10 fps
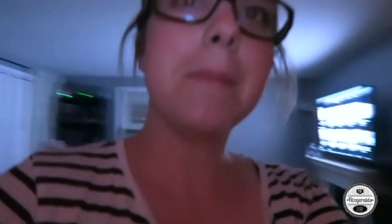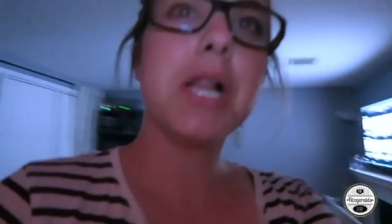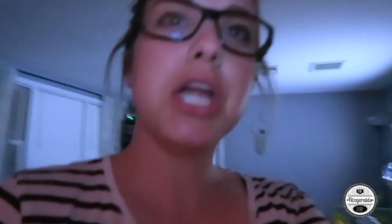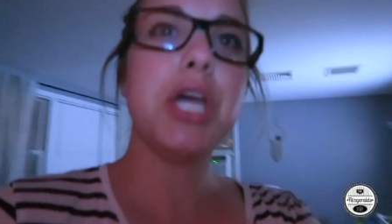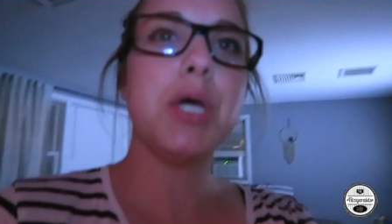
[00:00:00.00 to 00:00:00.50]

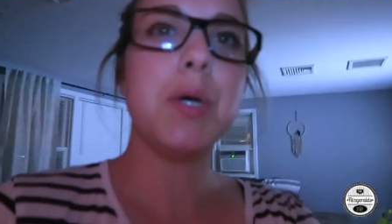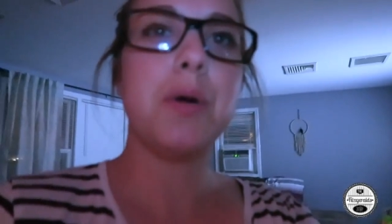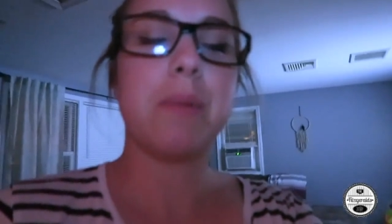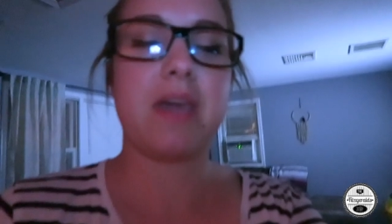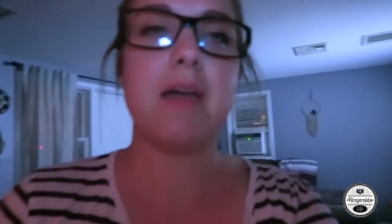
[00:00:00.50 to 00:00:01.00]
Blue.
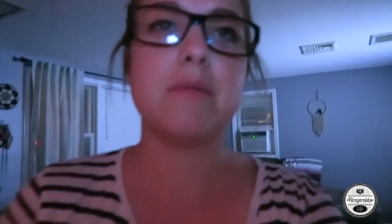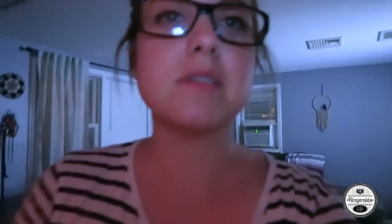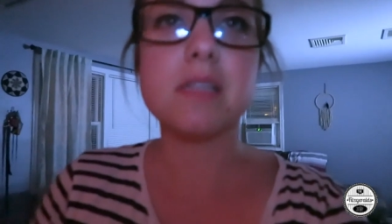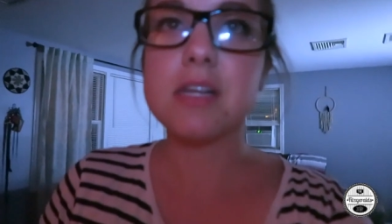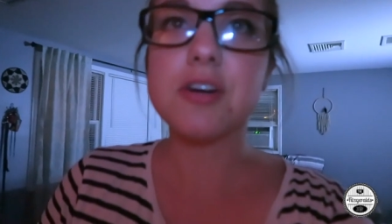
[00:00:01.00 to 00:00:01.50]
My camera
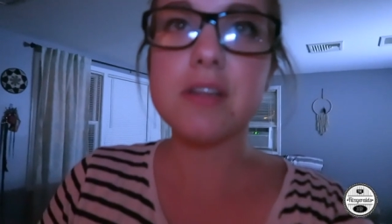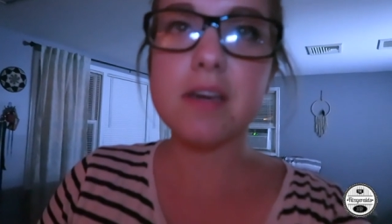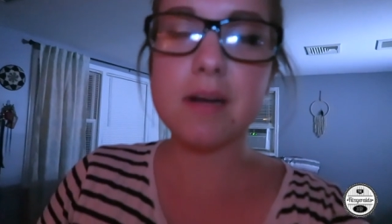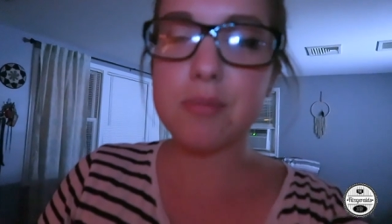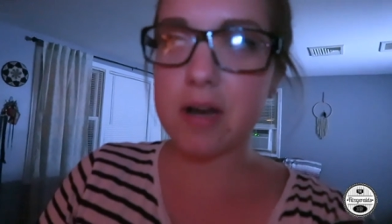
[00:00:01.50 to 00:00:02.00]
is
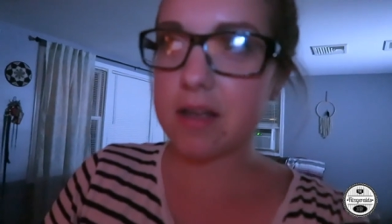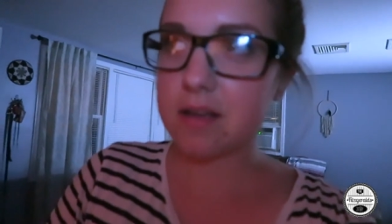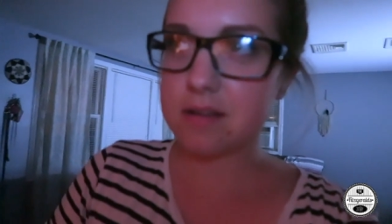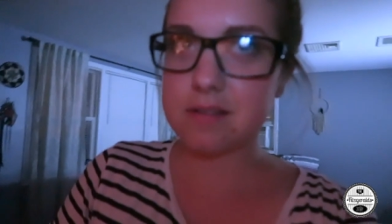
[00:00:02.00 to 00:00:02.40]
literally gonna break.